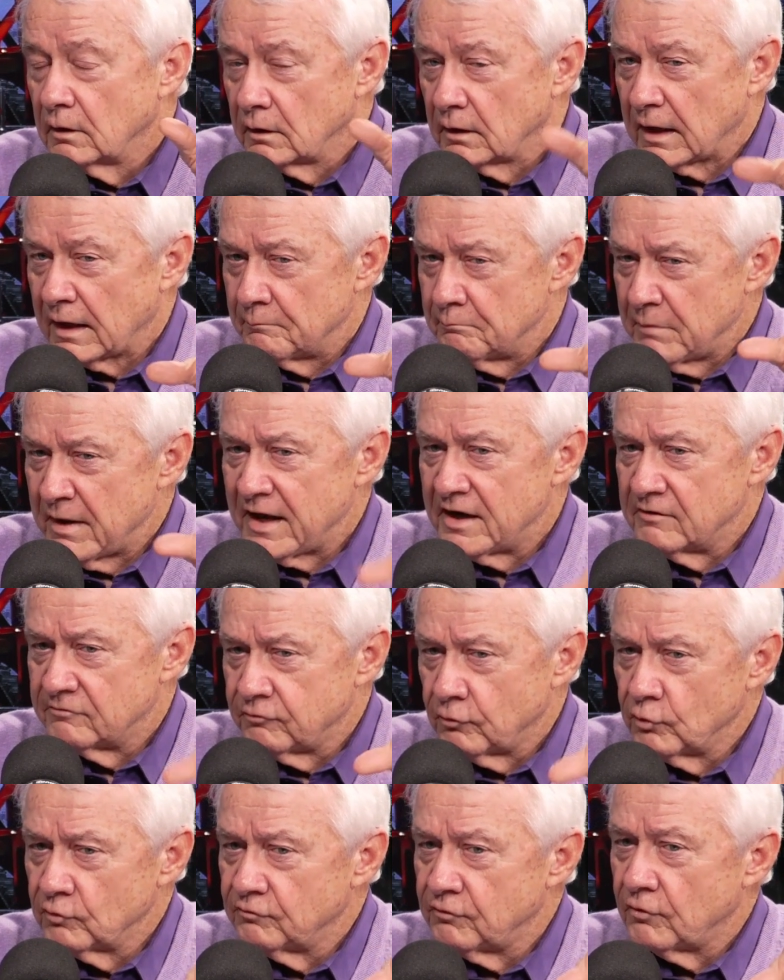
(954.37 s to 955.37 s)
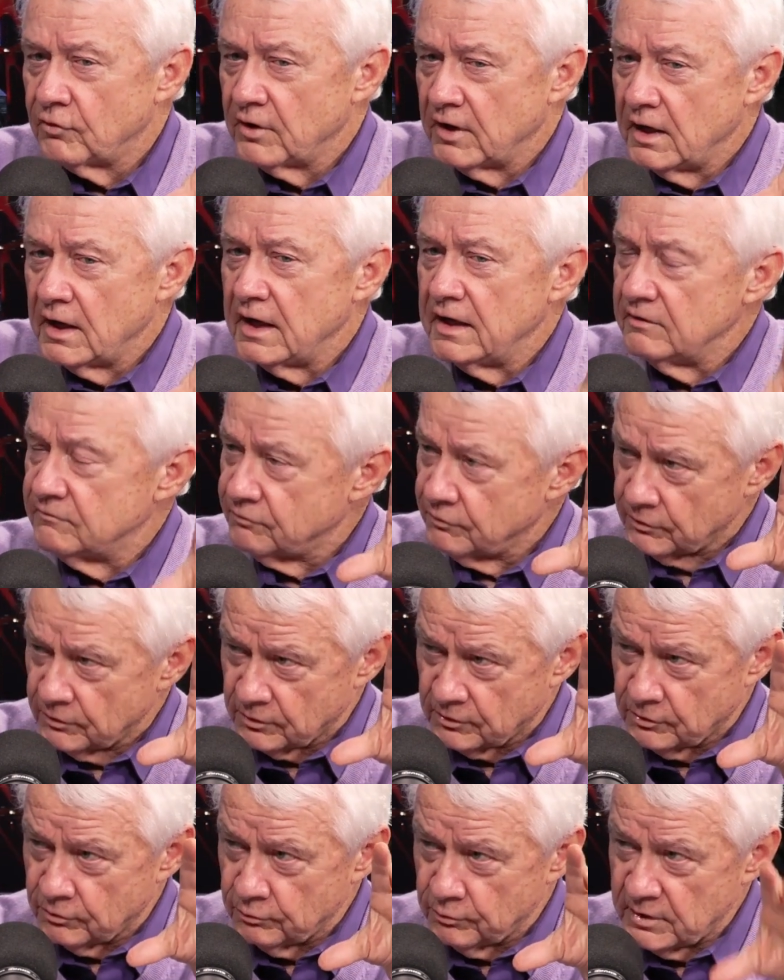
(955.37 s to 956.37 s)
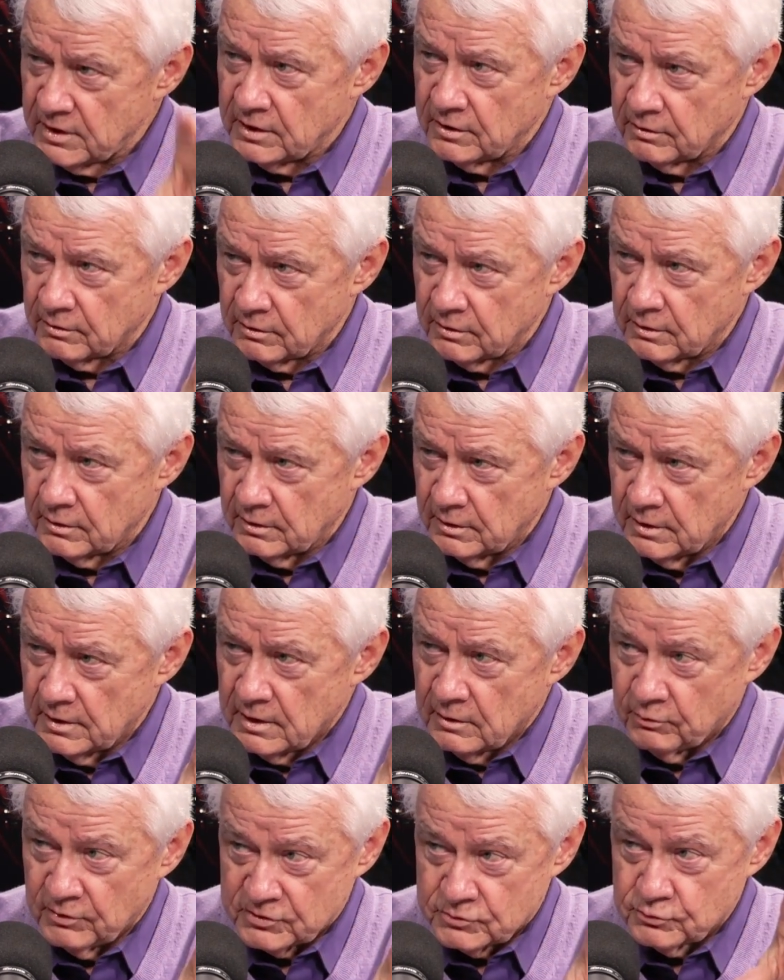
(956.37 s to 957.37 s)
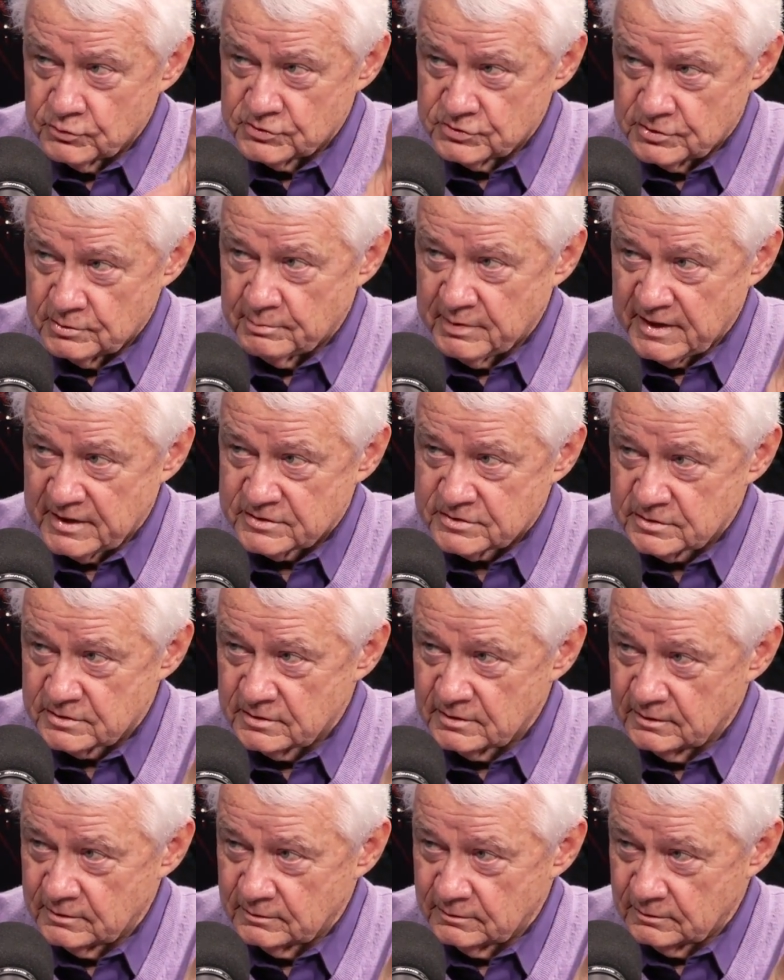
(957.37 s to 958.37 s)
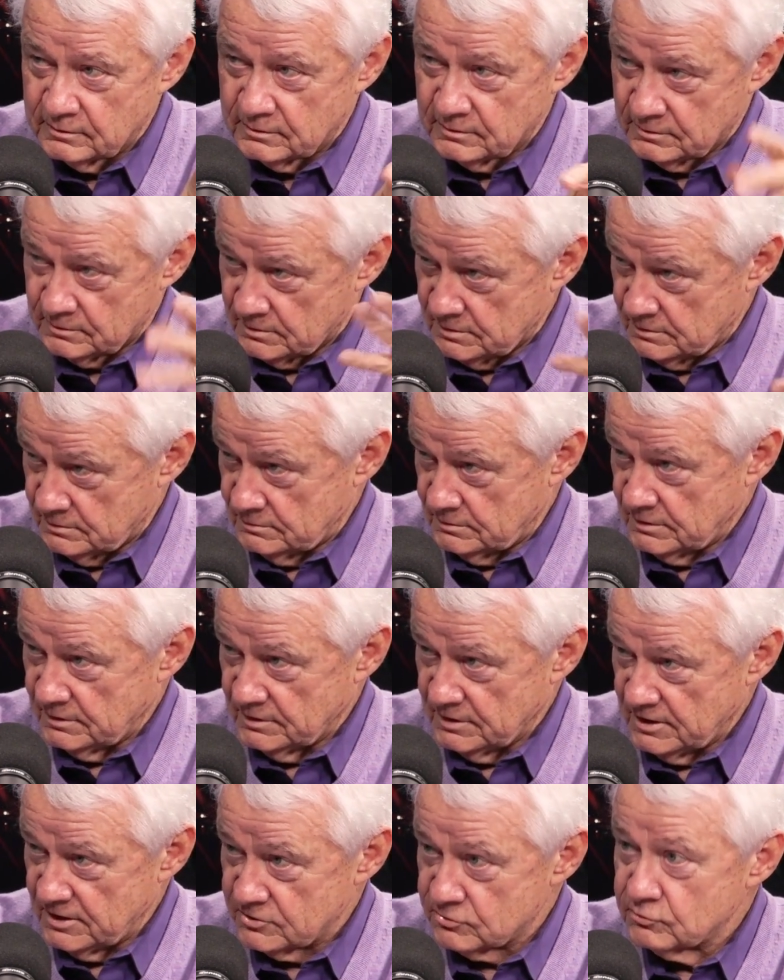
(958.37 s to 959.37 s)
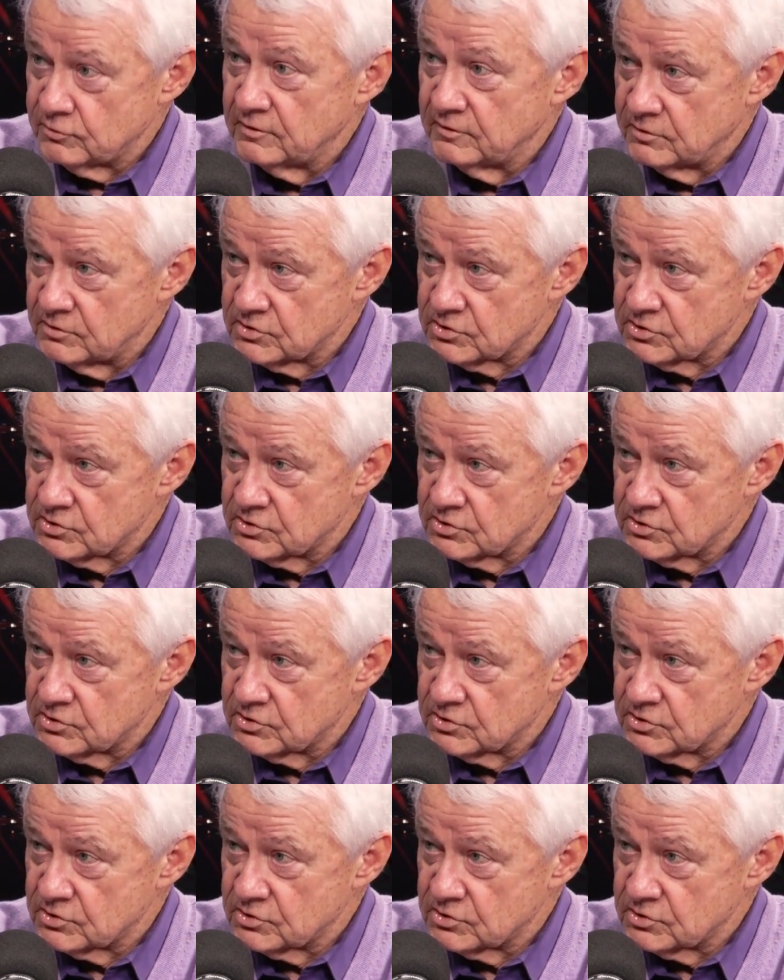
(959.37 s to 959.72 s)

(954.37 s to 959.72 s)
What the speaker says: .448 for a career, which was the best in the history of the